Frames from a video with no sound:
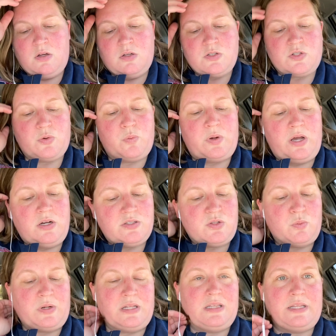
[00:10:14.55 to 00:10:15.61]
So we also
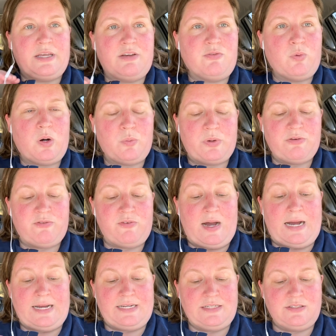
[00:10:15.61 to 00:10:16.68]
want to leave what we
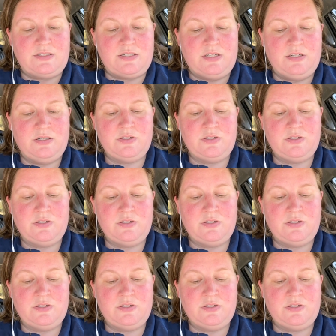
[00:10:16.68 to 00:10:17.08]
find.